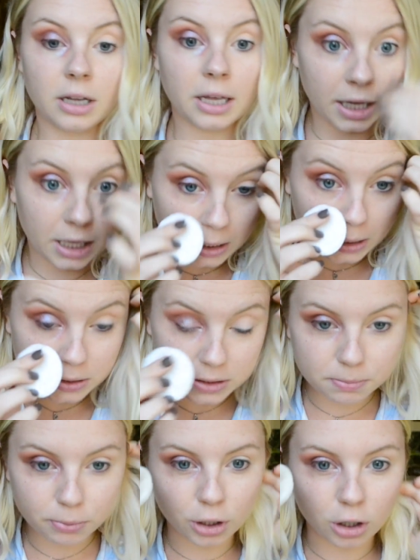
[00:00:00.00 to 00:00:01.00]

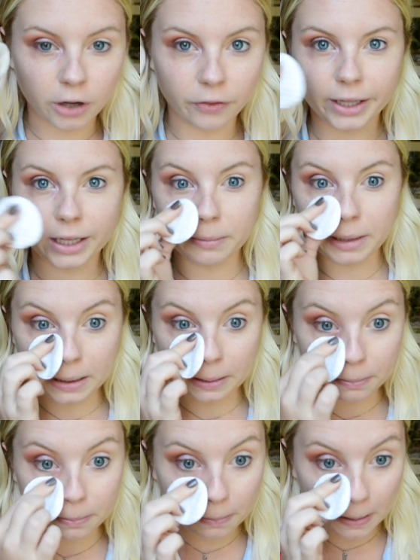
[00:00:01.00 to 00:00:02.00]
and put it on like a
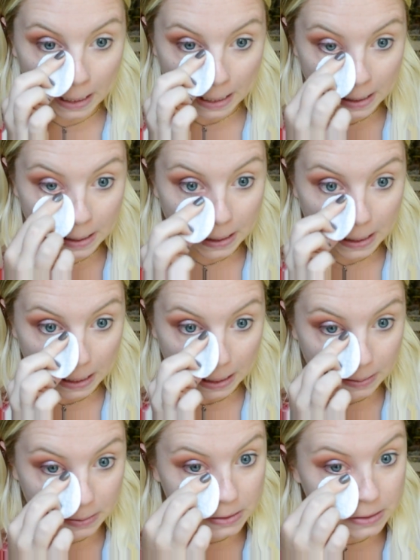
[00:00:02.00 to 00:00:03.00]
makeup pad, and
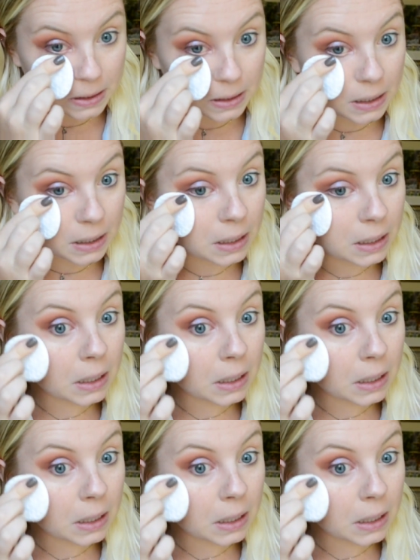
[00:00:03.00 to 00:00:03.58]
I'm just going to